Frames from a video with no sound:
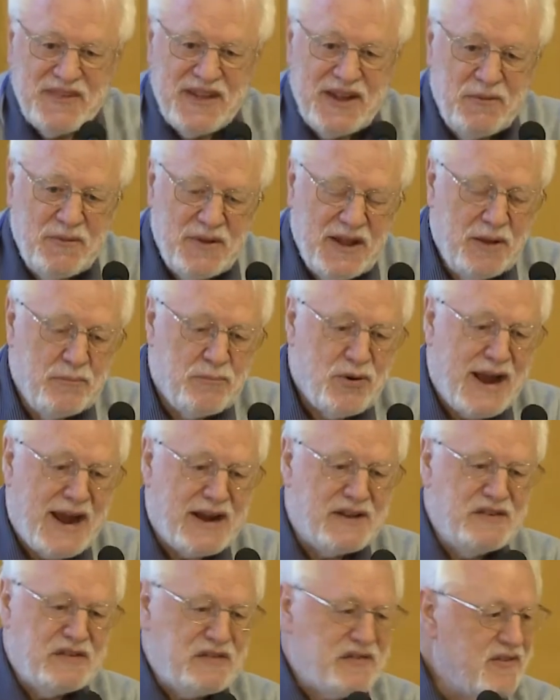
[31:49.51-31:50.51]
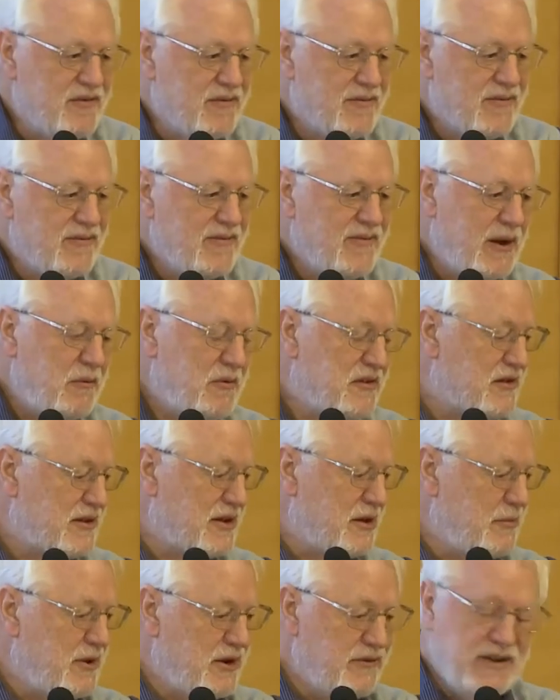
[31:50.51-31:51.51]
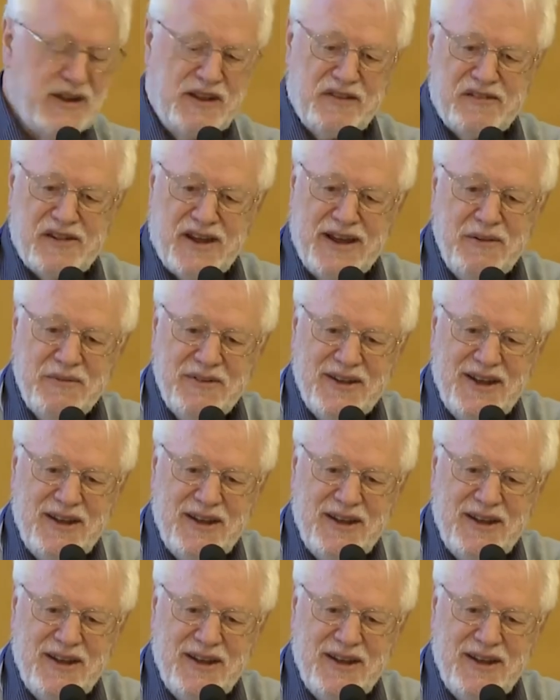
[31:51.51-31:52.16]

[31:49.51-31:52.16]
in practice. That was a little bit of an insight.